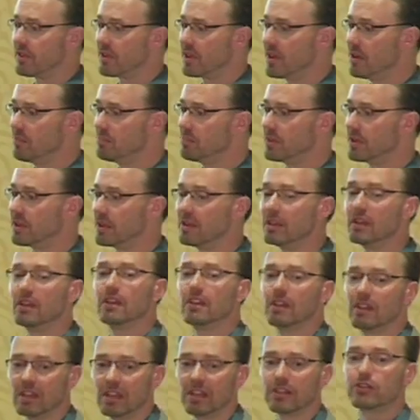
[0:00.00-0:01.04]
company,
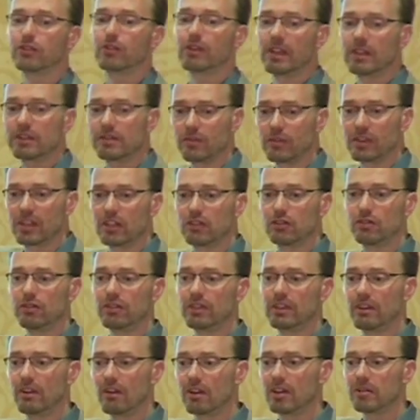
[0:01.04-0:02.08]
transferring it to
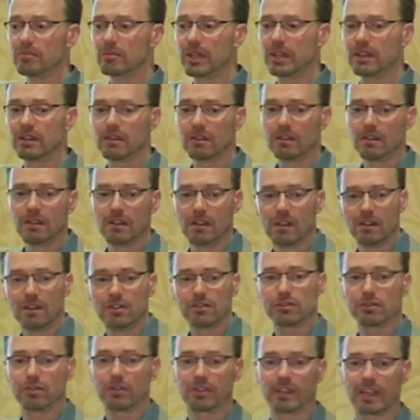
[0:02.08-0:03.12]
the Army
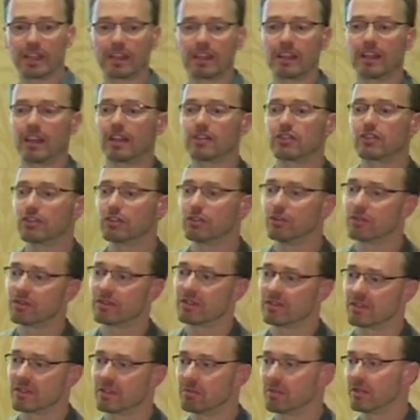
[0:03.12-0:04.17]
so that they could actually use it
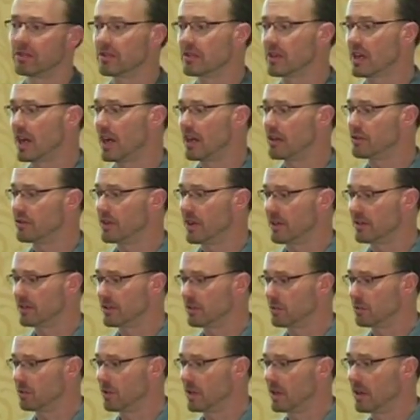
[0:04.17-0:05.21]
in some of their contracts
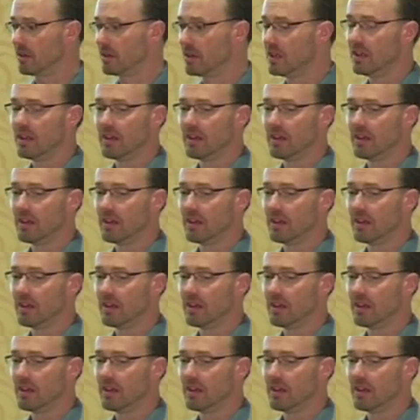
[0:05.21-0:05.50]
as well.